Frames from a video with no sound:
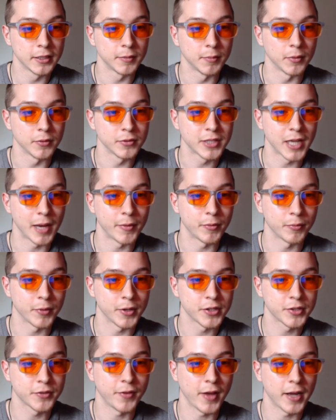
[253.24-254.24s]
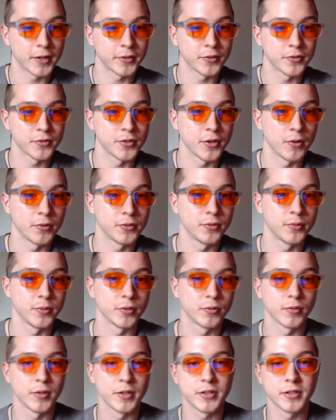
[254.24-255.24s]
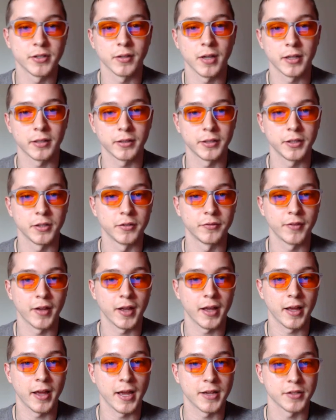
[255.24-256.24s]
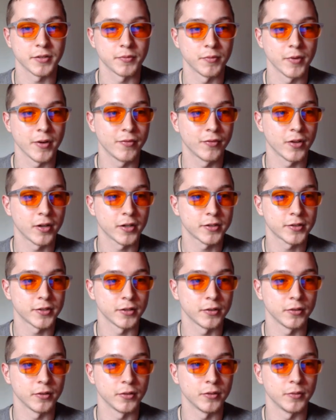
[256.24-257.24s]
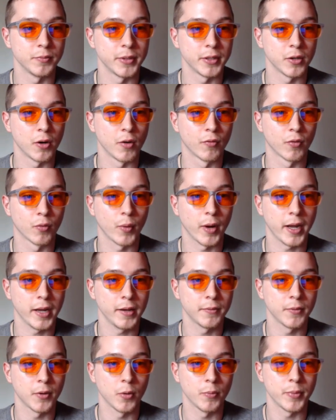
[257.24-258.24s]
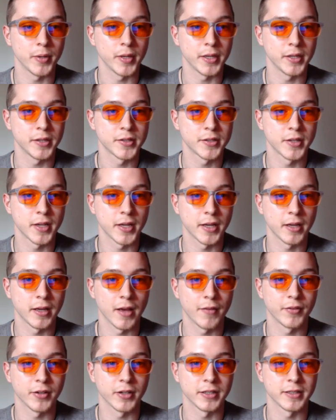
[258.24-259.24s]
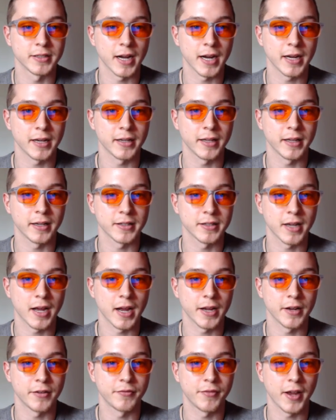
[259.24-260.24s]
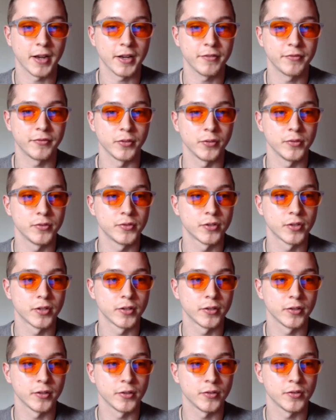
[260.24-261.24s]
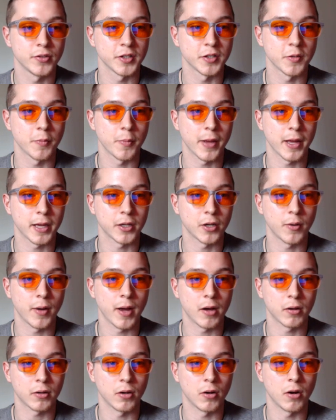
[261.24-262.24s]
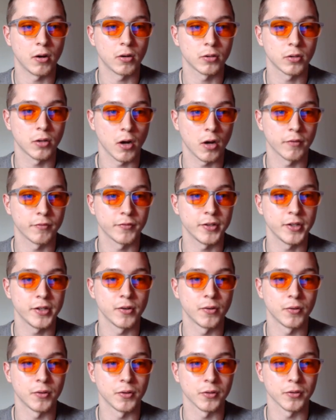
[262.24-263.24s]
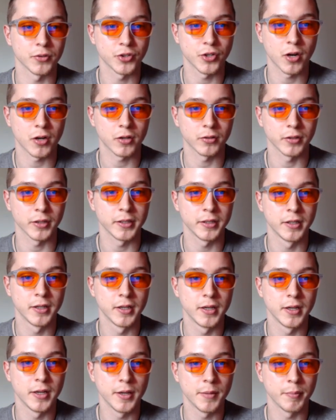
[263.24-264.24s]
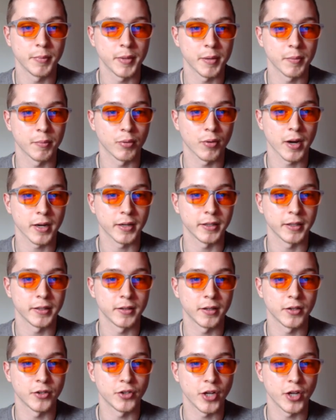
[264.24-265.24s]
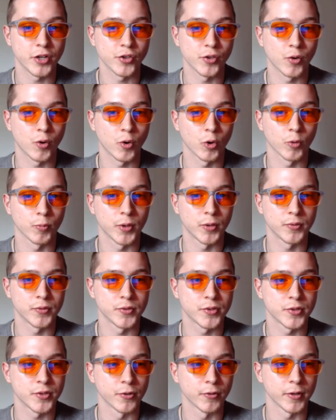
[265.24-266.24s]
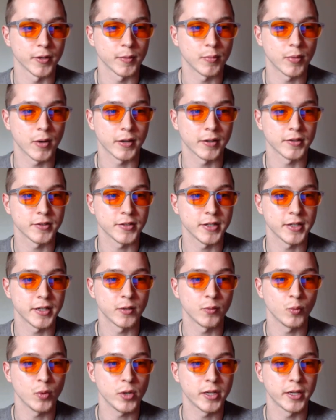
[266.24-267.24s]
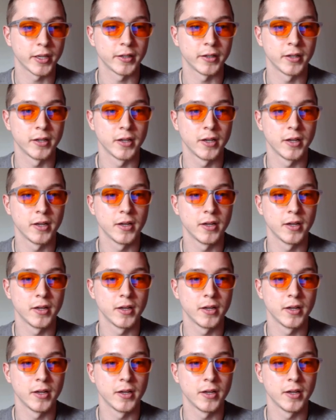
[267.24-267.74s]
The most common risk factors known to increase the likelihood of acid reflux include being overweight, obese, having a diet that is high in fatty foods, using tobacco, alcohol, coffee, or chocolate, being pregnant, a change in hormones during pregnancy can weaken